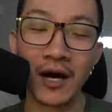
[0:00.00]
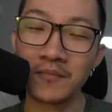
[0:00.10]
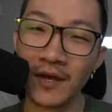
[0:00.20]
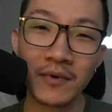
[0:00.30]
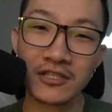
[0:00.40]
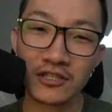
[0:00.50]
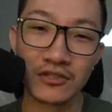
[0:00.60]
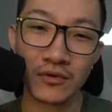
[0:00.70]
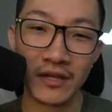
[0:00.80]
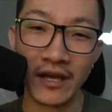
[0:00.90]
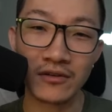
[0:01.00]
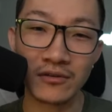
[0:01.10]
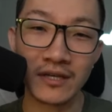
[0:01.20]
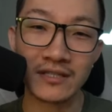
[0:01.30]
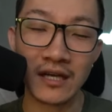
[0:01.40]
Maybe I should just throw in the
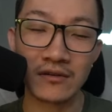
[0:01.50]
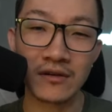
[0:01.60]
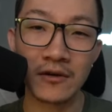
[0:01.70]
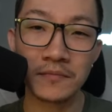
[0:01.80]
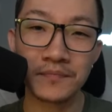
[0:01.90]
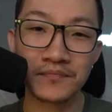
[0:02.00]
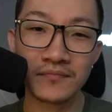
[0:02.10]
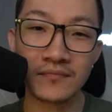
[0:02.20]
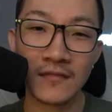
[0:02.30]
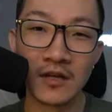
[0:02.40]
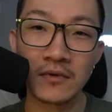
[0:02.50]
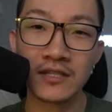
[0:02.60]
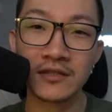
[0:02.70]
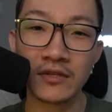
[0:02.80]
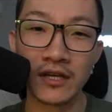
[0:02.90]
Aerial Ace. I don't know. Well,
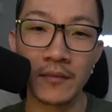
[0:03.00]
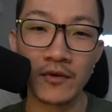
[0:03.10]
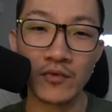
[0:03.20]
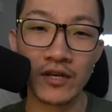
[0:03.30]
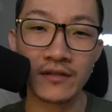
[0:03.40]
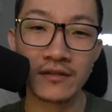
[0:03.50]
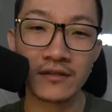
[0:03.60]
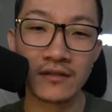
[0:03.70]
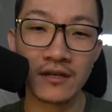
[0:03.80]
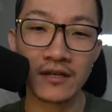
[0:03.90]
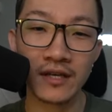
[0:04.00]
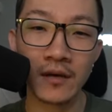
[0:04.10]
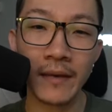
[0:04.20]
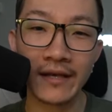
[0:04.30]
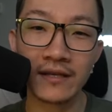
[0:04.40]
let's see what they come in with. They
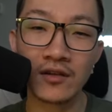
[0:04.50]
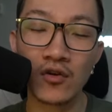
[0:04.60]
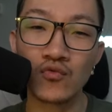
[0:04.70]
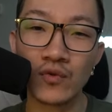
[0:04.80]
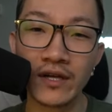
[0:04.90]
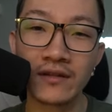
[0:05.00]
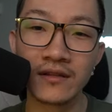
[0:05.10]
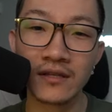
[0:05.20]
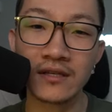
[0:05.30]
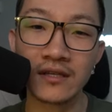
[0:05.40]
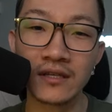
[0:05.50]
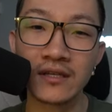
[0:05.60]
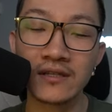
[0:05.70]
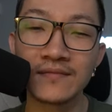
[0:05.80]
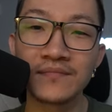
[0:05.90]
come back in with the
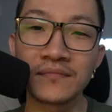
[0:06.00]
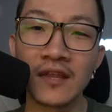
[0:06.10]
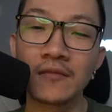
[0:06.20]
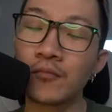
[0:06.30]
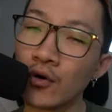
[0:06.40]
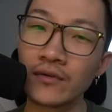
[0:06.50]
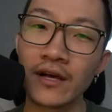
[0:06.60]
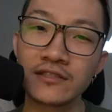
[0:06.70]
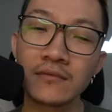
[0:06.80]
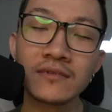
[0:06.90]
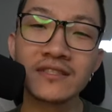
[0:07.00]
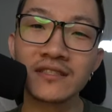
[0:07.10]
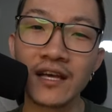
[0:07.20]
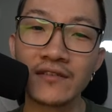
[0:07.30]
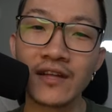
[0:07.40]
Empoleon. So I'm going to
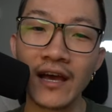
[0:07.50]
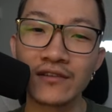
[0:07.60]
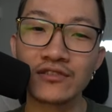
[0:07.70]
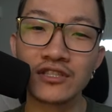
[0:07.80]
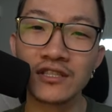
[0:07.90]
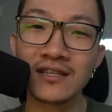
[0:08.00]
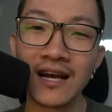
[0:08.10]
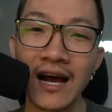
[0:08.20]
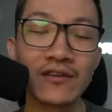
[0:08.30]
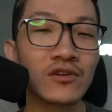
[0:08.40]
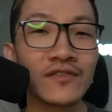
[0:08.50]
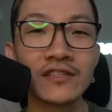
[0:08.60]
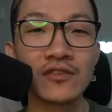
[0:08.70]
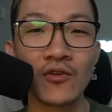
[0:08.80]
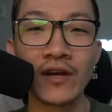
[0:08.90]
save the energy. I don't know if
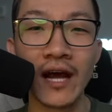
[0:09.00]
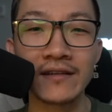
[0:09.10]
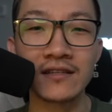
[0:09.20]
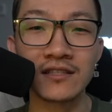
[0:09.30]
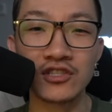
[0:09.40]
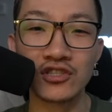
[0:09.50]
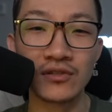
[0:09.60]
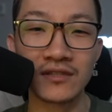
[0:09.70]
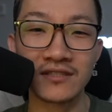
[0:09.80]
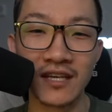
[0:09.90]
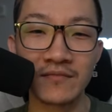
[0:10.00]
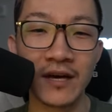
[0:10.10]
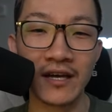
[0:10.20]
that's a great idea to shield and save my